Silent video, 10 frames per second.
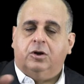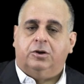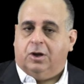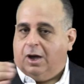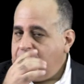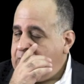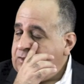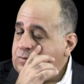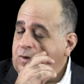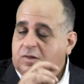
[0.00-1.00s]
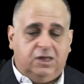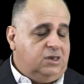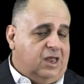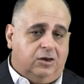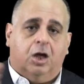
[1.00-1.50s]
her not, in other words, he
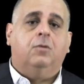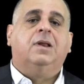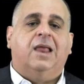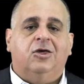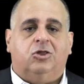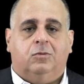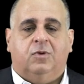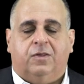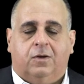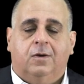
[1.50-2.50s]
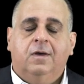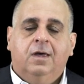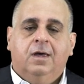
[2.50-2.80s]
had no relation with her